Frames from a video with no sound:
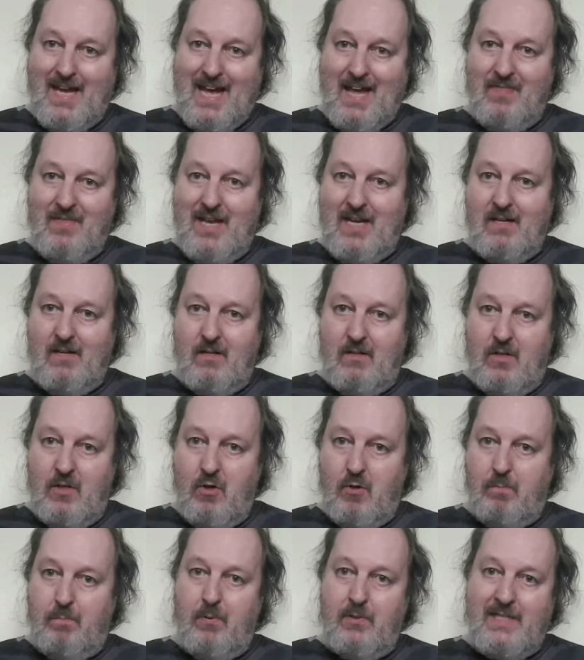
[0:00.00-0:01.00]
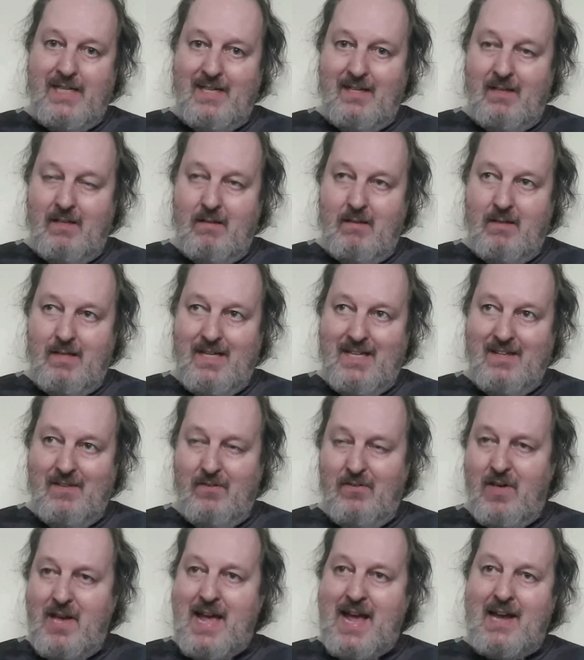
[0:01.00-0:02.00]
and then not putting
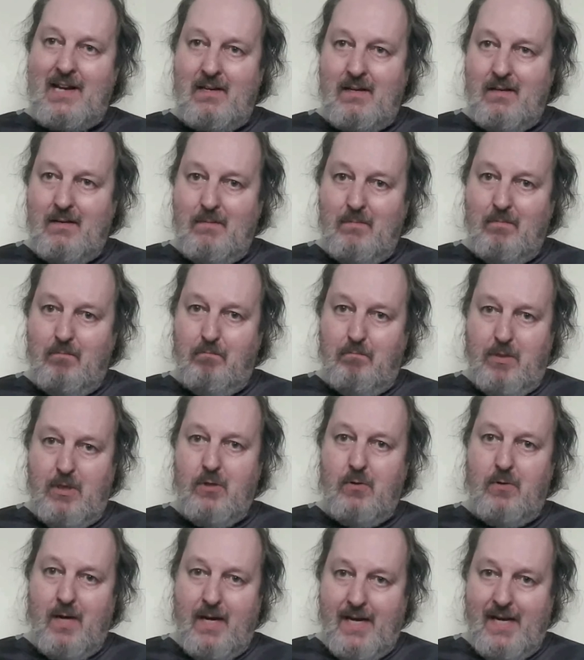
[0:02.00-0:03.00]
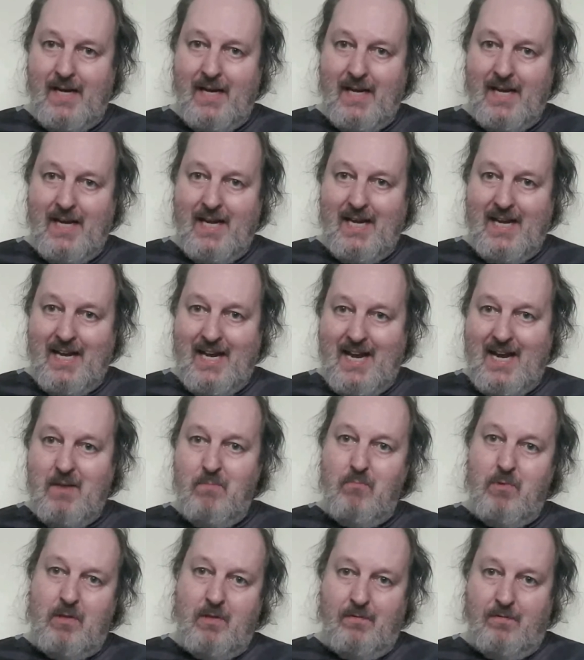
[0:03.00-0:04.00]
that Blu-ray
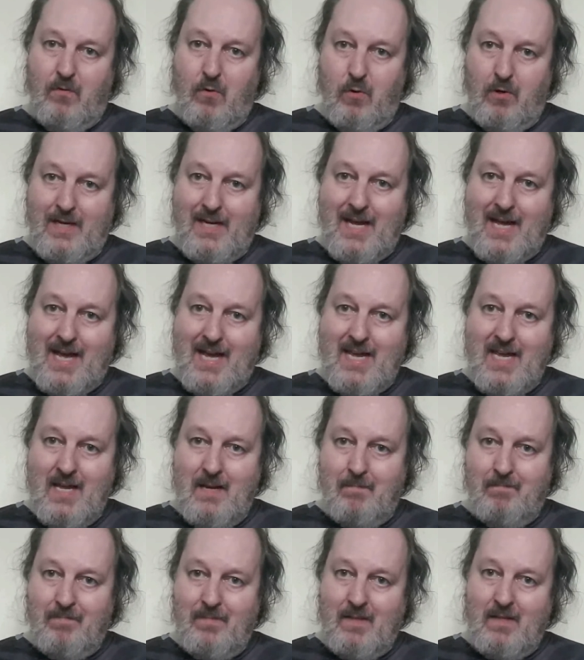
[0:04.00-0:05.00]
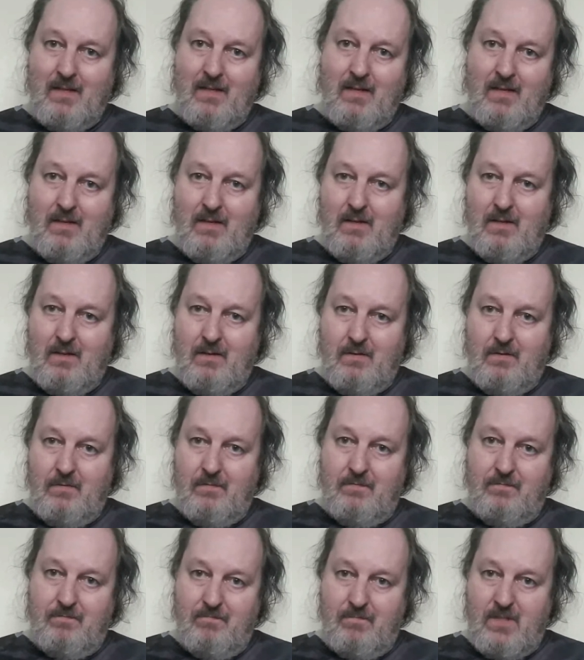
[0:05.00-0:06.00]
in with the 4K?
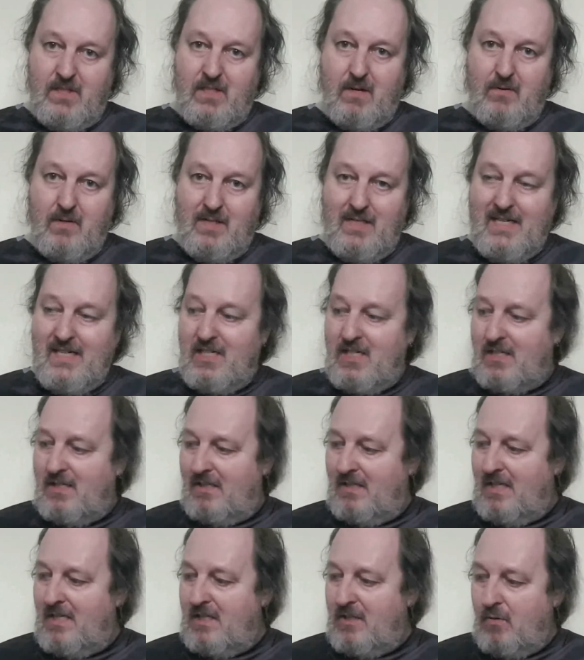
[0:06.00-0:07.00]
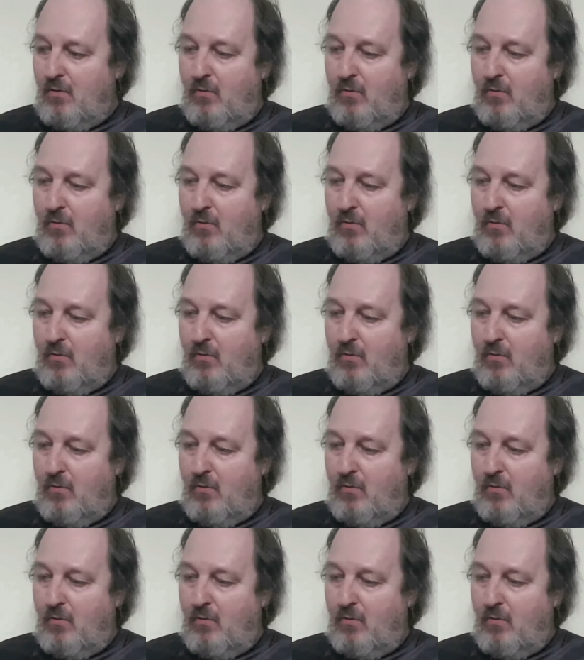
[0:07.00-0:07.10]
So at least there's,